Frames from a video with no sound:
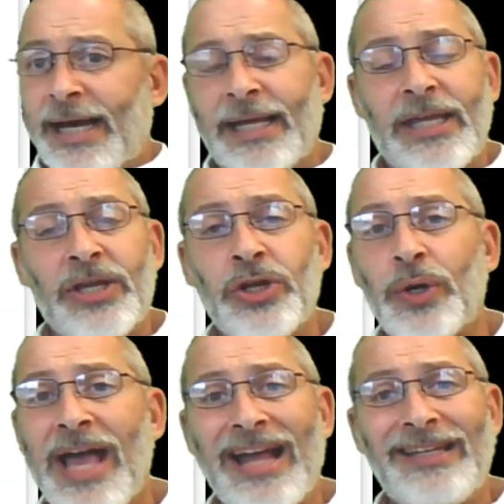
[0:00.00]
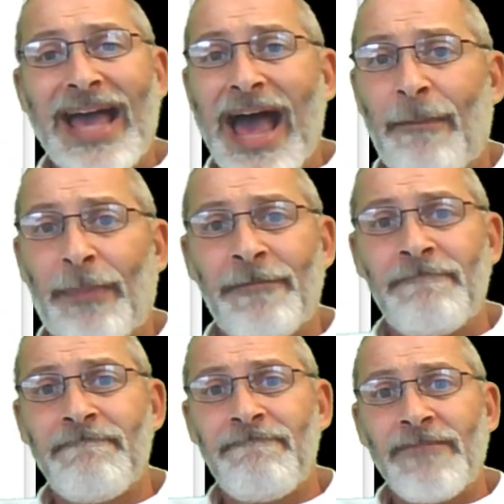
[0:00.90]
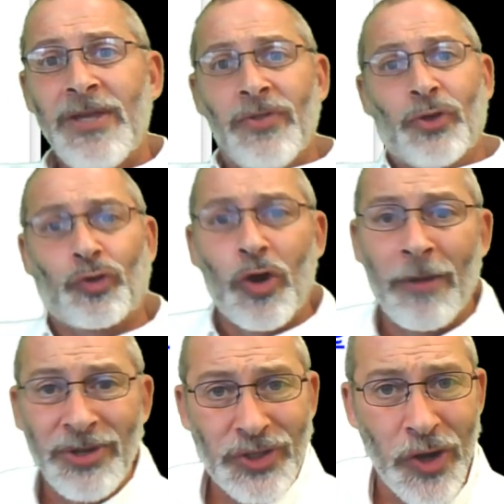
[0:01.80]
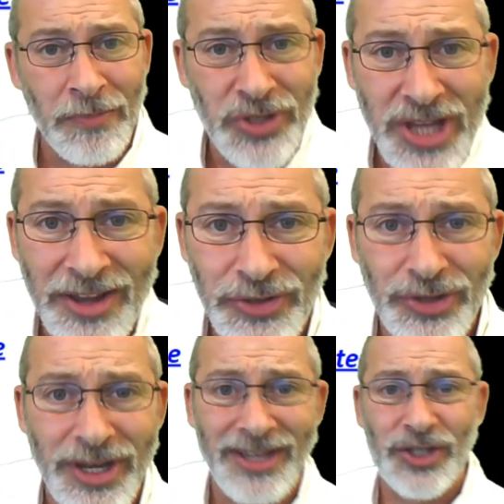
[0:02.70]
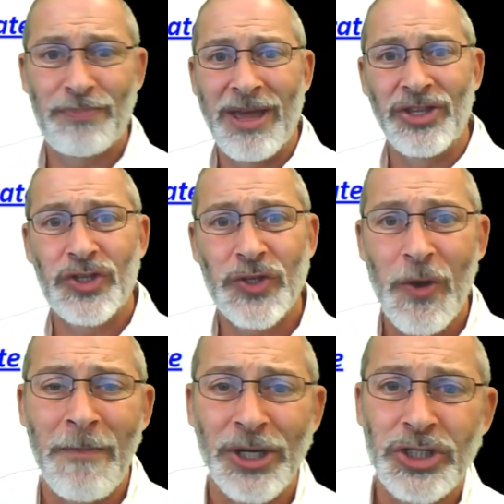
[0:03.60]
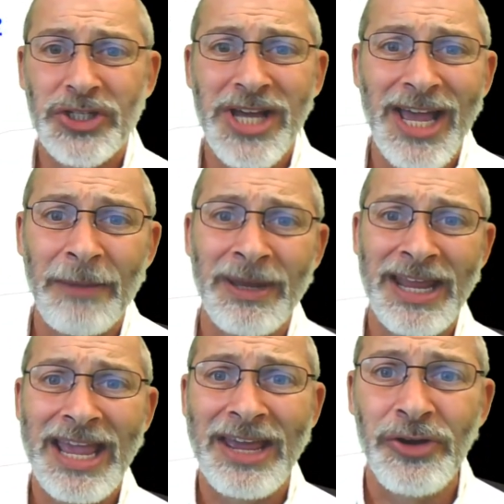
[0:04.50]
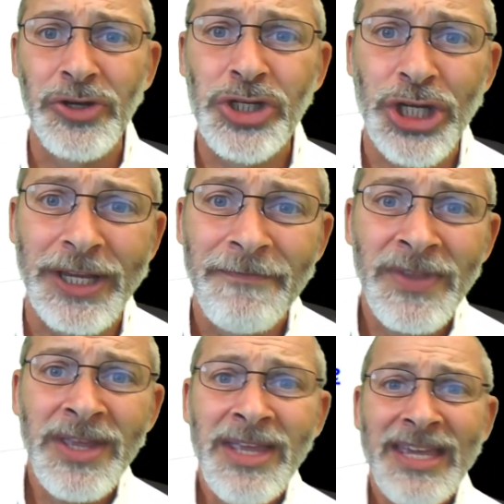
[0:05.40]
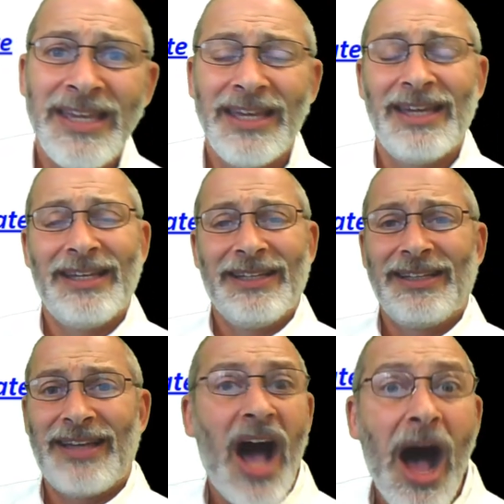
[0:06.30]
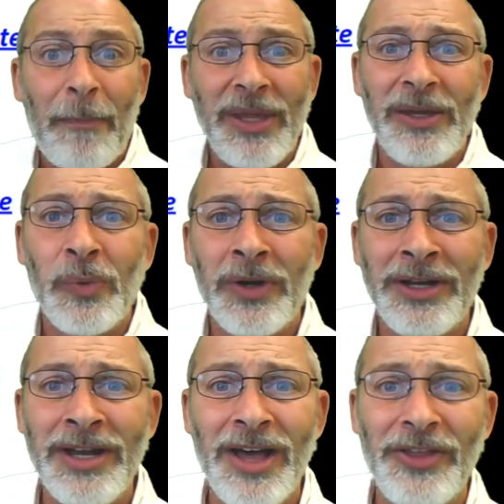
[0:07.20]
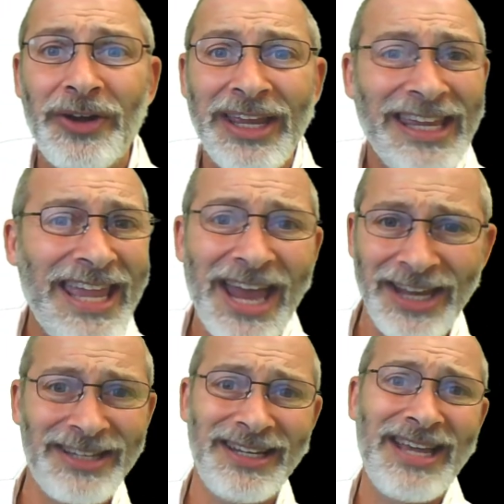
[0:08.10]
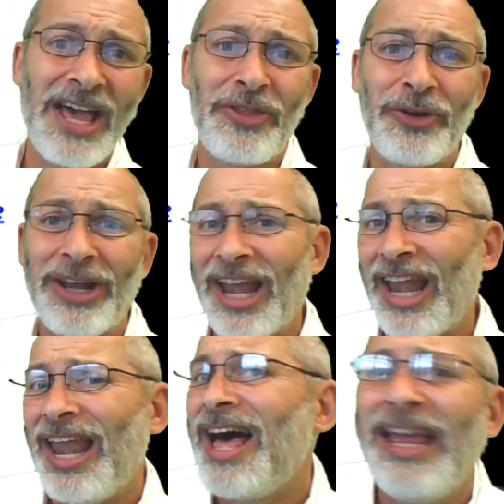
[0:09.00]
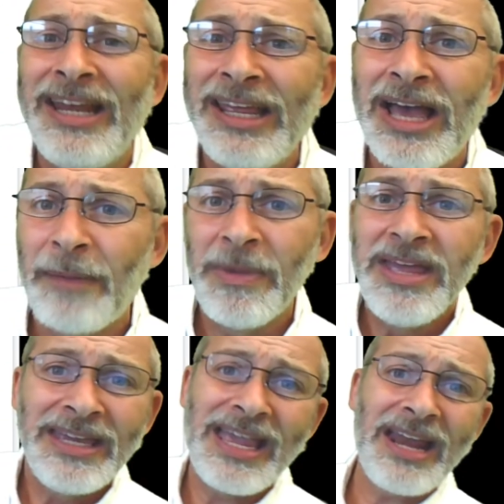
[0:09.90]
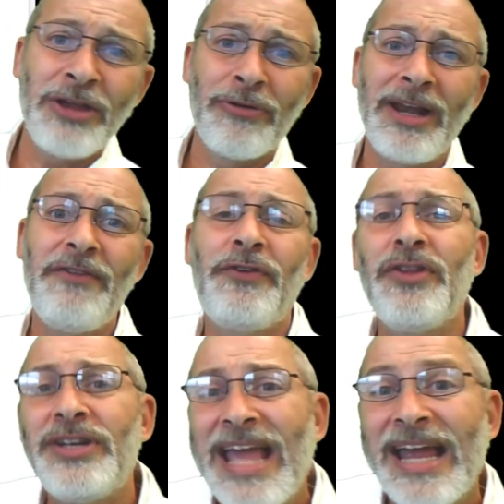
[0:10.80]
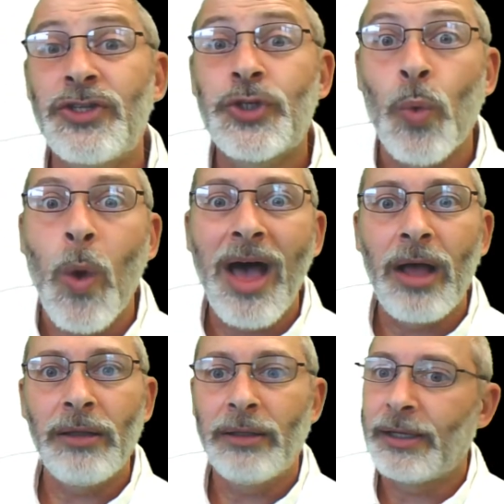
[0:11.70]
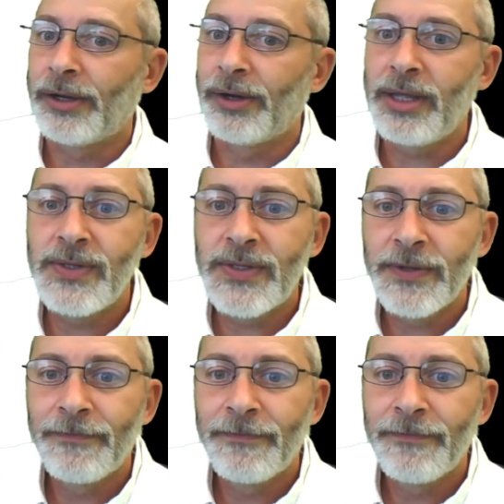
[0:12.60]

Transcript: You knew it had to happen. The chromosomes yesterday spent so much time and energy copying one another and getting together and lining up, getting ready for their dance. Well, here it is.